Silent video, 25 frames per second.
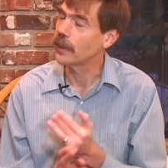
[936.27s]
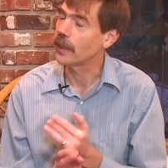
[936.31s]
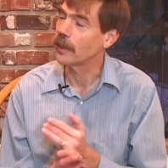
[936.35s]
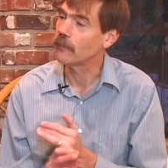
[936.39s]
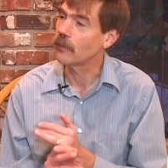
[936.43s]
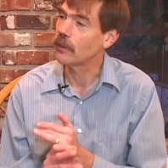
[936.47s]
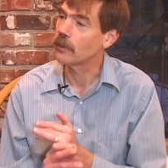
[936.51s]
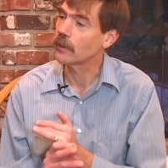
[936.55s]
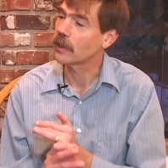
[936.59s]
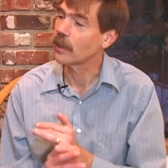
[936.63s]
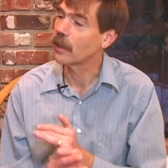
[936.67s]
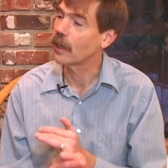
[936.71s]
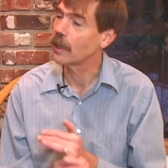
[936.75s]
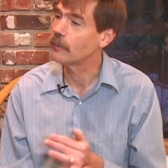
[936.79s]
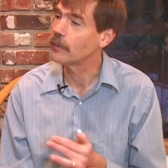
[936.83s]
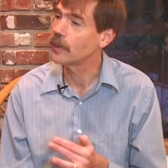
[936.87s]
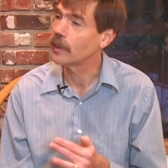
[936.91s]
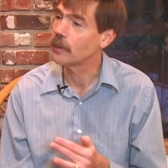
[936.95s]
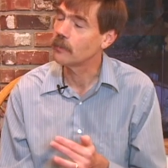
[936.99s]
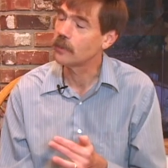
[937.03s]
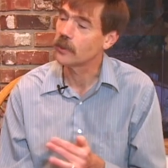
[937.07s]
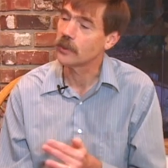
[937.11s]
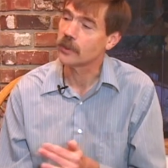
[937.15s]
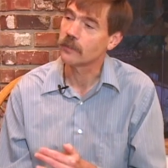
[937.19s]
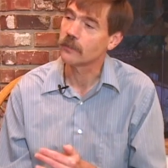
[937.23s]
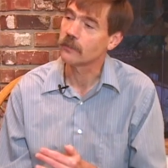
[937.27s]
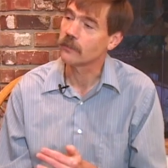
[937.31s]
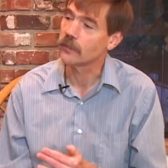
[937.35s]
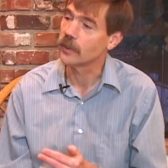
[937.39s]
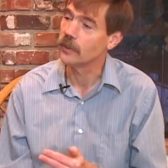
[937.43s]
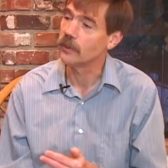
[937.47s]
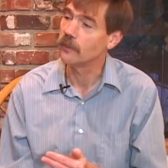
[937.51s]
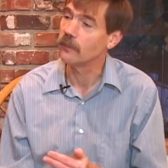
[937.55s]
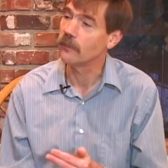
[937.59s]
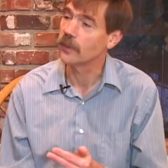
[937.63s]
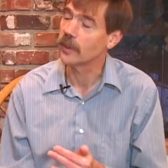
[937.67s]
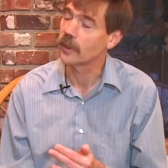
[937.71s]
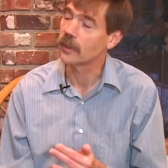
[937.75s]
you'd have all the carbon inputs of a
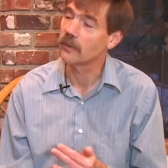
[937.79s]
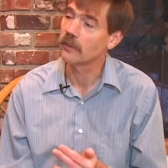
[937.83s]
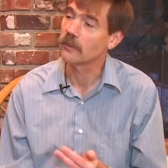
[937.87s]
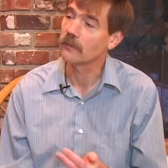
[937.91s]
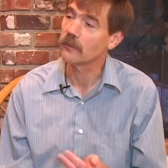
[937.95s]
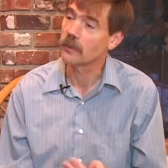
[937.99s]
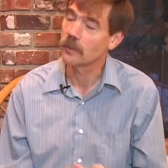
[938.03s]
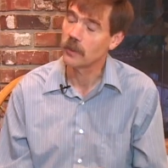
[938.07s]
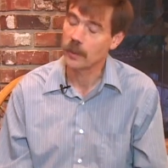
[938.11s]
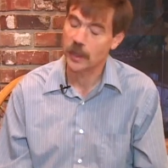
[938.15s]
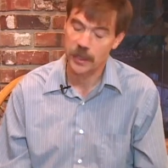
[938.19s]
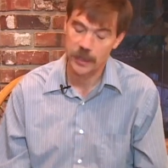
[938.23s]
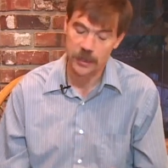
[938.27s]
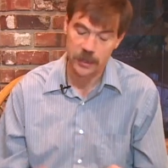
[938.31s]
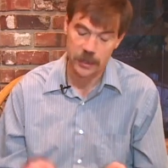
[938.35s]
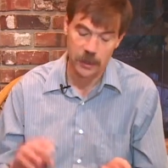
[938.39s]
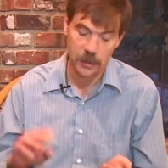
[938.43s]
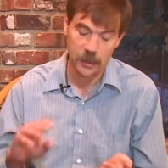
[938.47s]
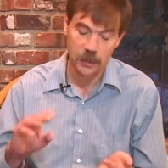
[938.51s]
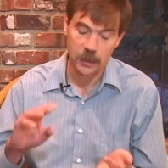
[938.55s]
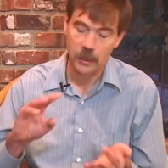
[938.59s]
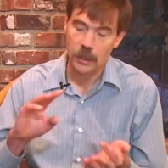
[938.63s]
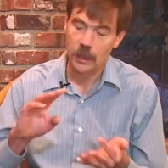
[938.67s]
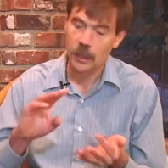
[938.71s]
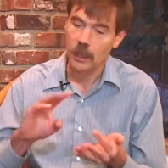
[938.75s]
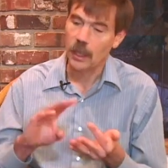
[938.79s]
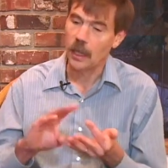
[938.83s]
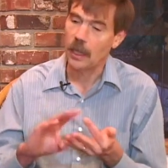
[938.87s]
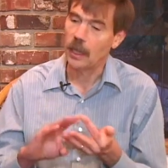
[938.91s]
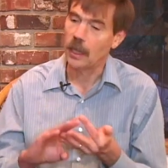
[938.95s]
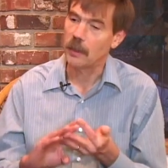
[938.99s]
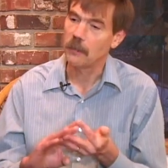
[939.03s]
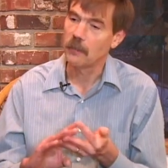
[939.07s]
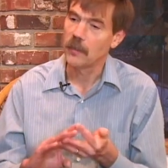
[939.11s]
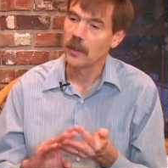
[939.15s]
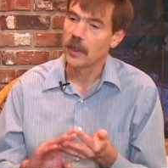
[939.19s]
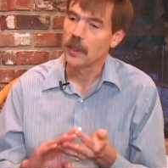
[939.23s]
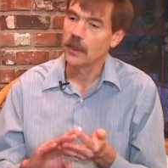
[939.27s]
new vehicle to replace it.
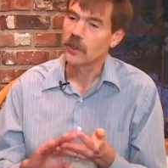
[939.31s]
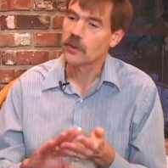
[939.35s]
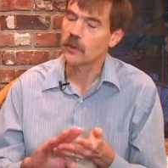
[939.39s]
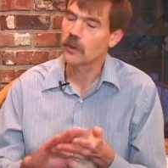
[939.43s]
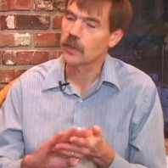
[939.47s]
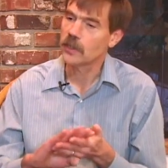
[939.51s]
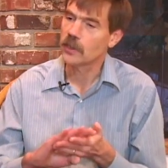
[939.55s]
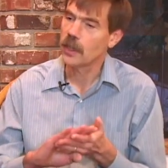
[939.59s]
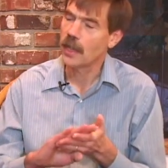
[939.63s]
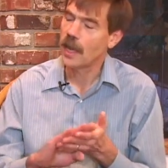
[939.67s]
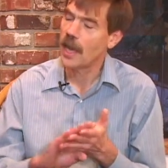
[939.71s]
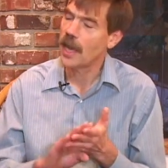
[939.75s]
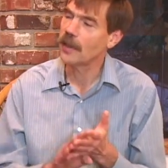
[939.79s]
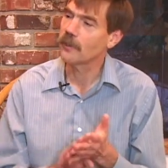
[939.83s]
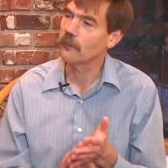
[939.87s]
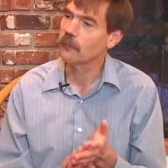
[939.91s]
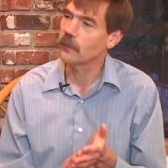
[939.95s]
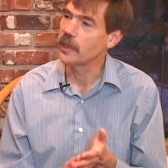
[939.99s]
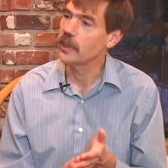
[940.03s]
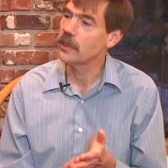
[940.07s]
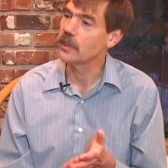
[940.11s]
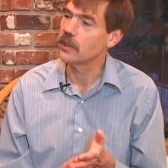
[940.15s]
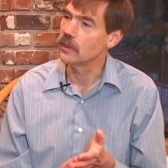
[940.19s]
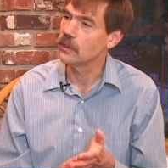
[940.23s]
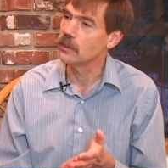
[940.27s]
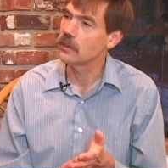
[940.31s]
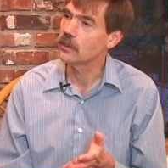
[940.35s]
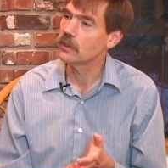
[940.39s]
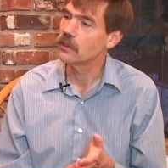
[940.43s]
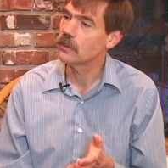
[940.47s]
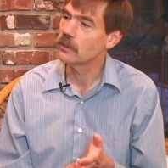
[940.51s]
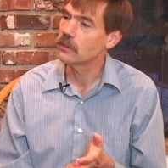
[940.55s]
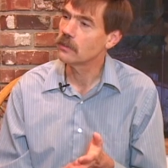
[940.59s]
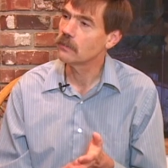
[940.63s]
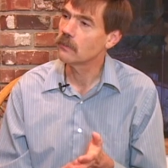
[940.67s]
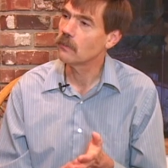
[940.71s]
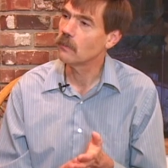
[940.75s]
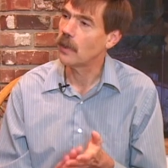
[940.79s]
So there's a lot of
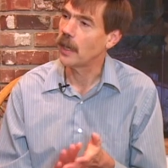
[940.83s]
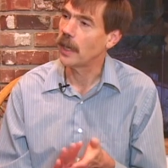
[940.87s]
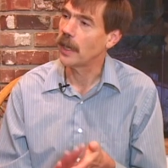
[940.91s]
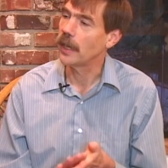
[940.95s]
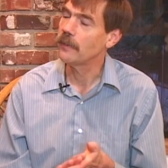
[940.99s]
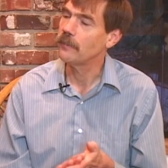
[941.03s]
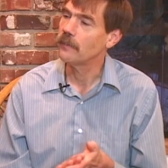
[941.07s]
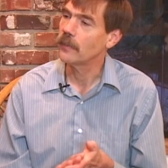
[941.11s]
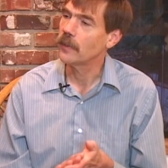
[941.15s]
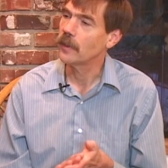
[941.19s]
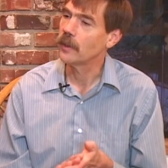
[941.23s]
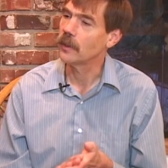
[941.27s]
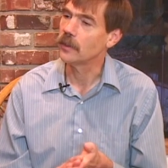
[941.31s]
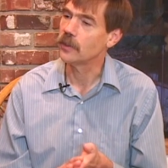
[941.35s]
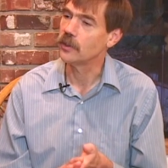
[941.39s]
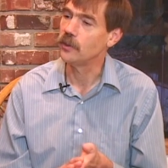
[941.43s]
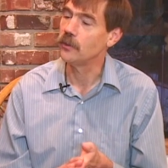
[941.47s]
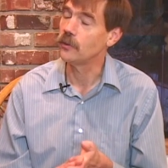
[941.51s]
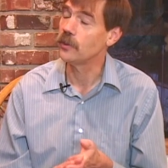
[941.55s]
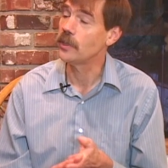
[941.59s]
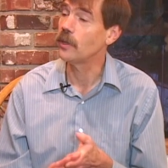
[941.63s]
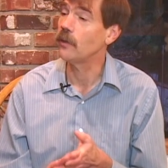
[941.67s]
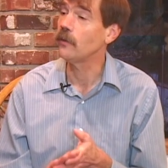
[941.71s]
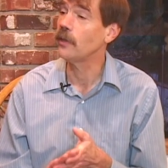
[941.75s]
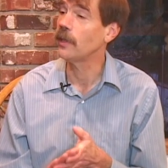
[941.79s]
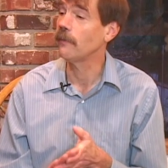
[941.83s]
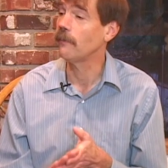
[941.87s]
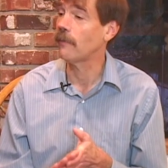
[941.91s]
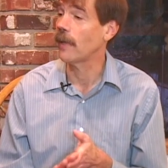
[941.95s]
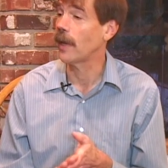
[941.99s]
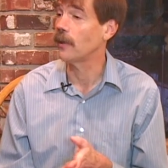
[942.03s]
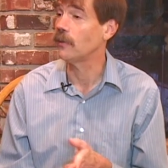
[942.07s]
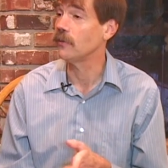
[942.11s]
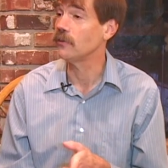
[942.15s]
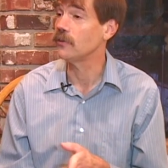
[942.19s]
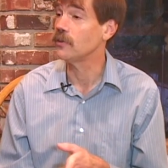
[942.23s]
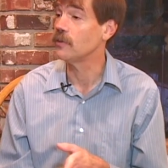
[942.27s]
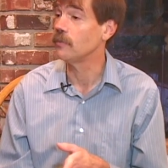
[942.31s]
reasons why. Its utility
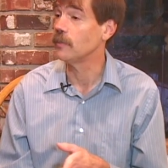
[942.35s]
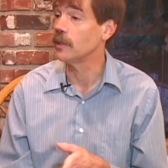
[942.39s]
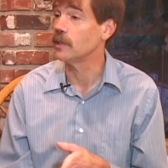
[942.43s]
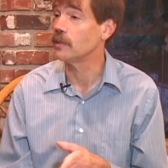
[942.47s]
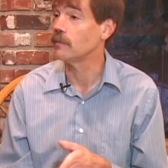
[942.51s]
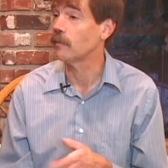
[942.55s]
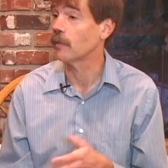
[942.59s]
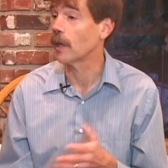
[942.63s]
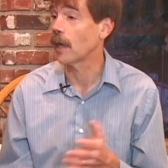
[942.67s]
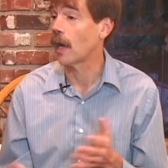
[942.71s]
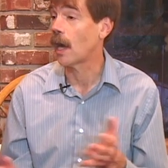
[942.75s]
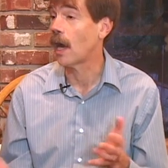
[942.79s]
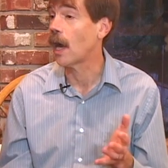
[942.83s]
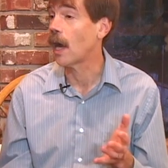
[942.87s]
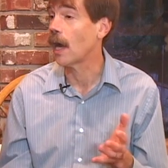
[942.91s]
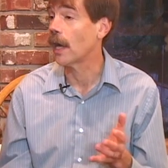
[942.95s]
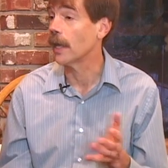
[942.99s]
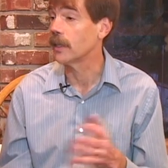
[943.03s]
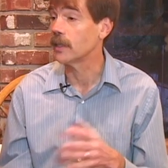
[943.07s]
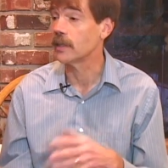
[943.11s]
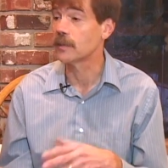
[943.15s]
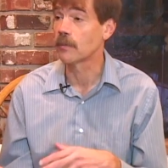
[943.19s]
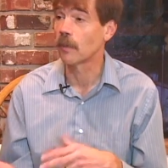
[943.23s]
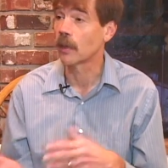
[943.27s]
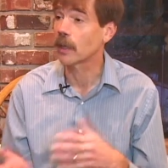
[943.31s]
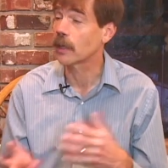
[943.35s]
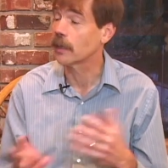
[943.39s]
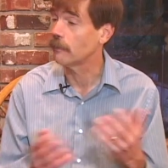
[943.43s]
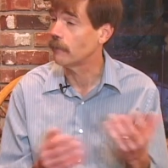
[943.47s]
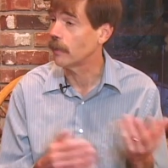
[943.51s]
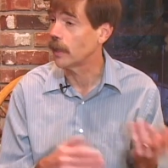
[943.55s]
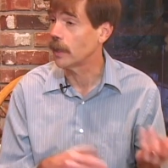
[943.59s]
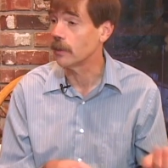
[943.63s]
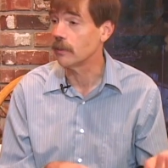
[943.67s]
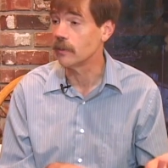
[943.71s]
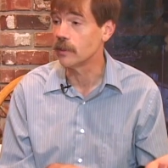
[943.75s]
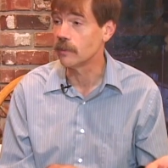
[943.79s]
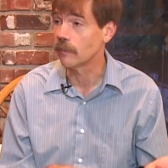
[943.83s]
value to me is very high, and its market
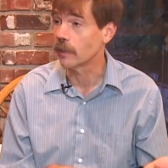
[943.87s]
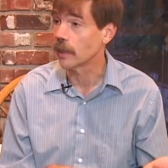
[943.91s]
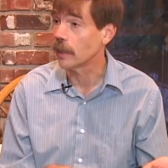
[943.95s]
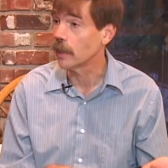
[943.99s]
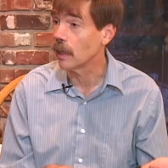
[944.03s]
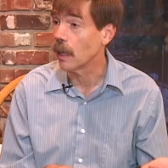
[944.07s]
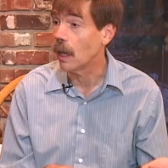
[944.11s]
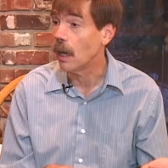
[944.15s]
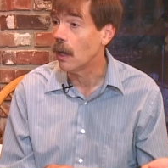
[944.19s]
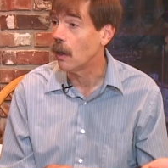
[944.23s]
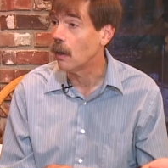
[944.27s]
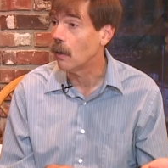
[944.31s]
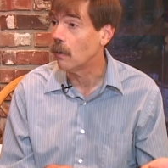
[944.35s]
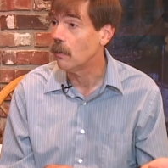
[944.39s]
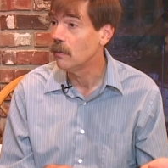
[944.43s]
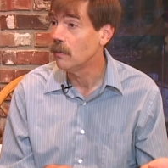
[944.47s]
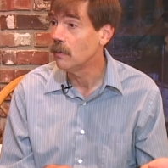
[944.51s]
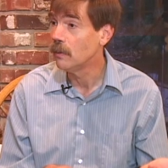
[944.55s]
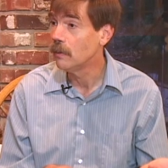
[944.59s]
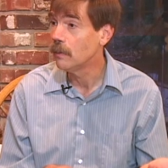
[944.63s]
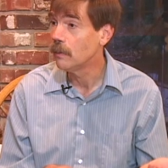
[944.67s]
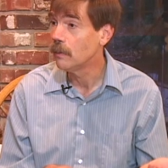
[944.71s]
value is very low.